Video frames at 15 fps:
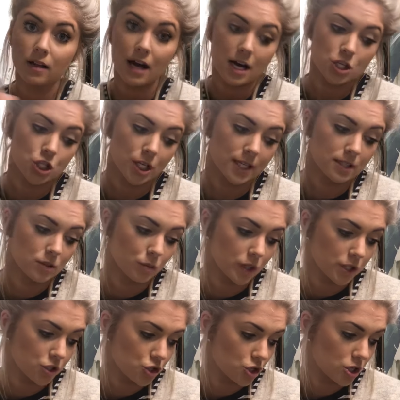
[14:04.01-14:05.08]
lashes,
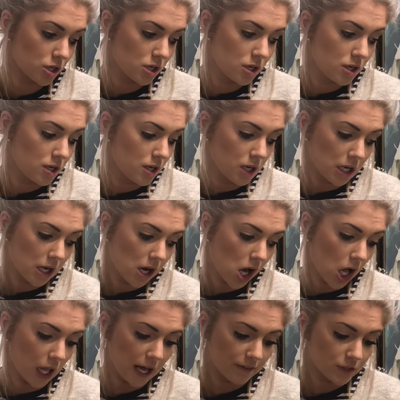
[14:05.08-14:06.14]
which I'll have